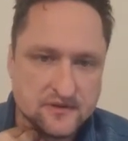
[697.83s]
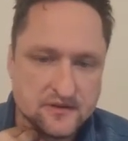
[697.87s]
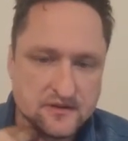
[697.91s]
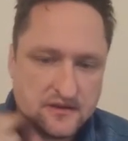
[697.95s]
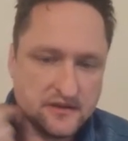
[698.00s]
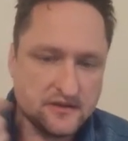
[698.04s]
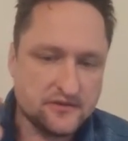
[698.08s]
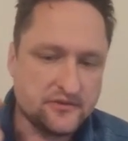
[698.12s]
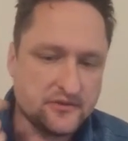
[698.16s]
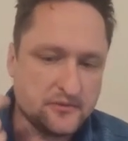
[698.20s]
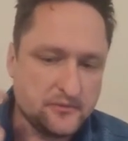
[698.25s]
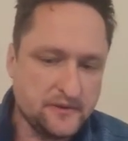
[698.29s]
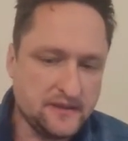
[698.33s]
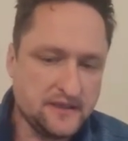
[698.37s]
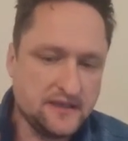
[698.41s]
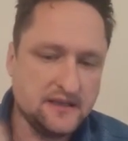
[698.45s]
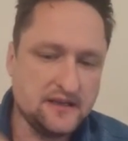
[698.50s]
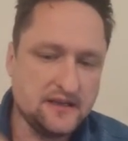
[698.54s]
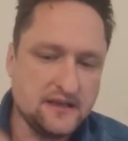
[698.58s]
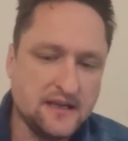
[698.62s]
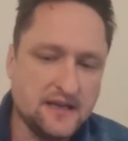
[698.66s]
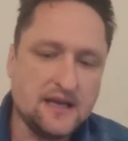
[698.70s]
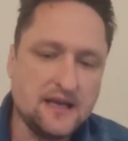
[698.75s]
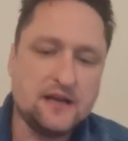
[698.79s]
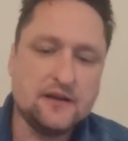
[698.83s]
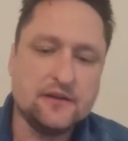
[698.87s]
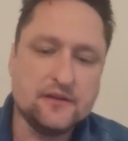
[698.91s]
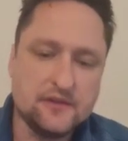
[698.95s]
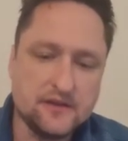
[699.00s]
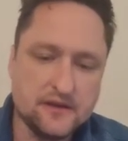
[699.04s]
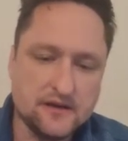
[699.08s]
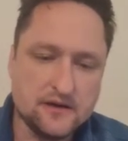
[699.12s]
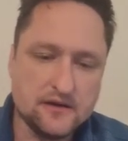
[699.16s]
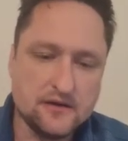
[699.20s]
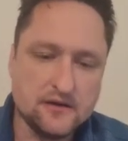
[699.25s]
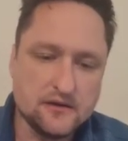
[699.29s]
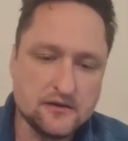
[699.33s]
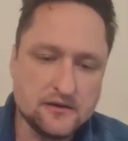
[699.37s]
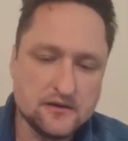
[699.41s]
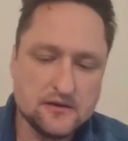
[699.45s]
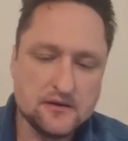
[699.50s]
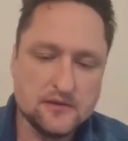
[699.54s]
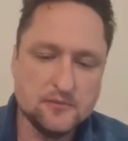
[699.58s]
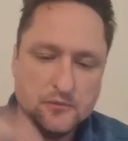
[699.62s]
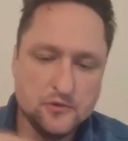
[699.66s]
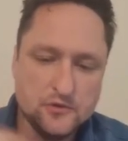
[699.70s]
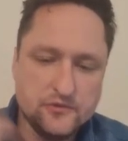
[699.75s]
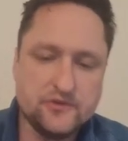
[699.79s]
Okay, so we get it out of there,
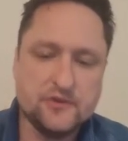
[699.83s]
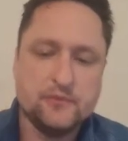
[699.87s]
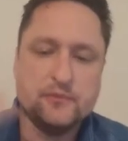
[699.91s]
moves